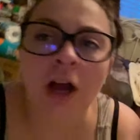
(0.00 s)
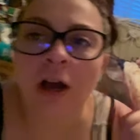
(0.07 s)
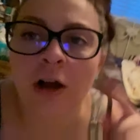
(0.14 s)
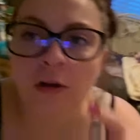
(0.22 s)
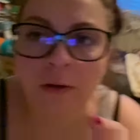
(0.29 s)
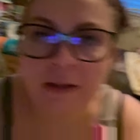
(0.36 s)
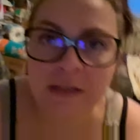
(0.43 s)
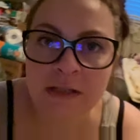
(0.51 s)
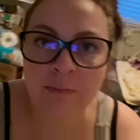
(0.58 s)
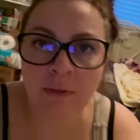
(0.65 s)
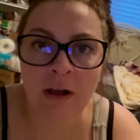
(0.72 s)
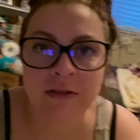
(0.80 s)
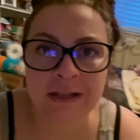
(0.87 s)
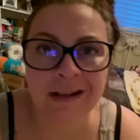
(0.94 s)
oh, at
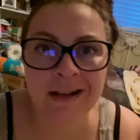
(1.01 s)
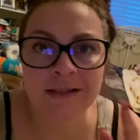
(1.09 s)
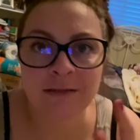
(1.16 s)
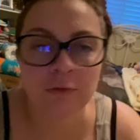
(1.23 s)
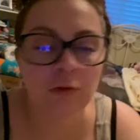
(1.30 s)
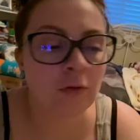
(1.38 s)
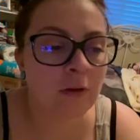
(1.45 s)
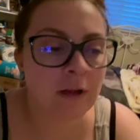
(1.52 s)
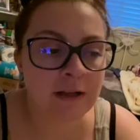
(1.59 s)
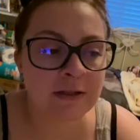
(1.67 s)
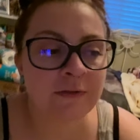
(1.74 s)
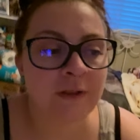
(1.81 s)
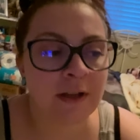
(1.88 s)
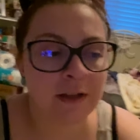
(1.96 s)
Sprouts I got some cool
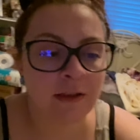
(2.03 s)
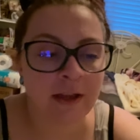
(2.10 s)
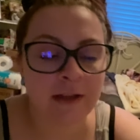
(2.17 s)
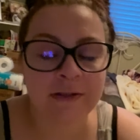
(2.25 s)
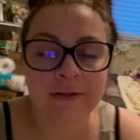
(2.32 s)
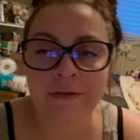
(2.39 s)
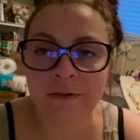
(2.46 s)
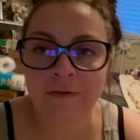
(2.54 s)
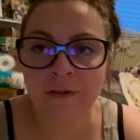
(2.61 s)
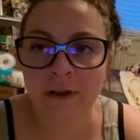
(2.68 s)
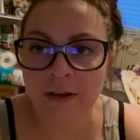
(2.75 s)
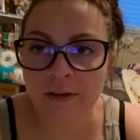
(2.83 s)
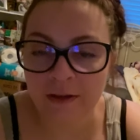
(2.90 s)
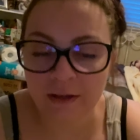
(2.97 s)
ass fucking like stir
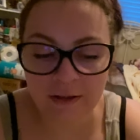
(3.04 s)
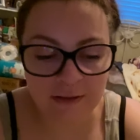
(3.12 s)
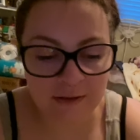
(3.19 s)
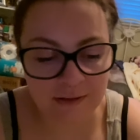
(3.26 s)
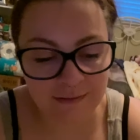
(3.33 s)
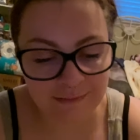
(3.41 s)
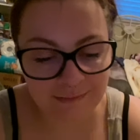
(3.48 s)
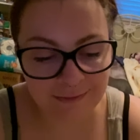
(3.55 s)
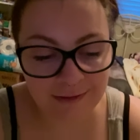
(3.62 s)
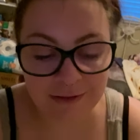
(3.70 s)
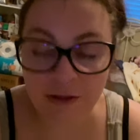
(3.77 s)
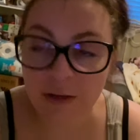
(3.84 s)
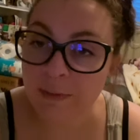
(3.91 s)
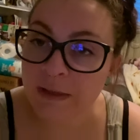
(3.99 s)
fry things.
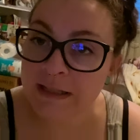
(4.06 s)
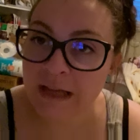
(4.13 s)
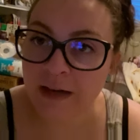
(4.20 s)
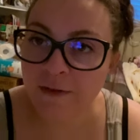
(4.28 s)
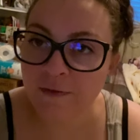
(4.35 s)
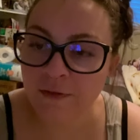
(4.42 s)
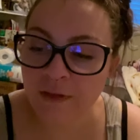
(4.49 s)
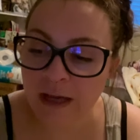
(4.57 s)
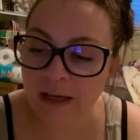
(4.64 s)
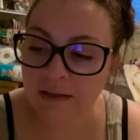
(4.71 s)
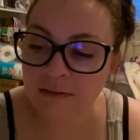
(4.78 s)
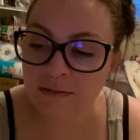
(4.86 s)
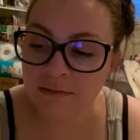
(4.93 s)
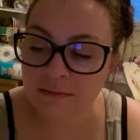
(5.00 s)
So I'm excited for that.
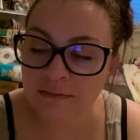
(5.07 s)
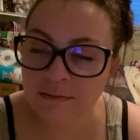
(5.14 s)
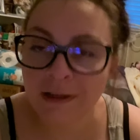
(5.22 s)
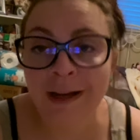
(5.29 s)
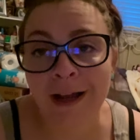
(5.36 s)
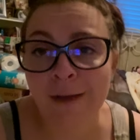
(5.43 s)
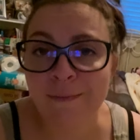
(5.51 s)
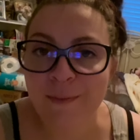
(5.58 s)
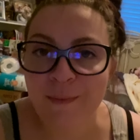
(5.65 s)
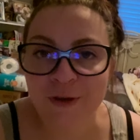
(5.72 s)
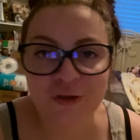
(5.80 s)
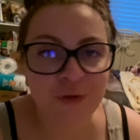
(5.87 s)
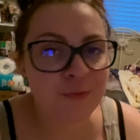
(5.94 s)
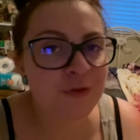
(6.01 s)
And I got my
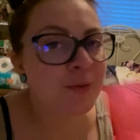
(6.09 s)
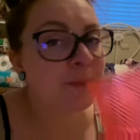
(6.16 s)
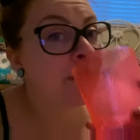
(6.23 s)
mushrooms.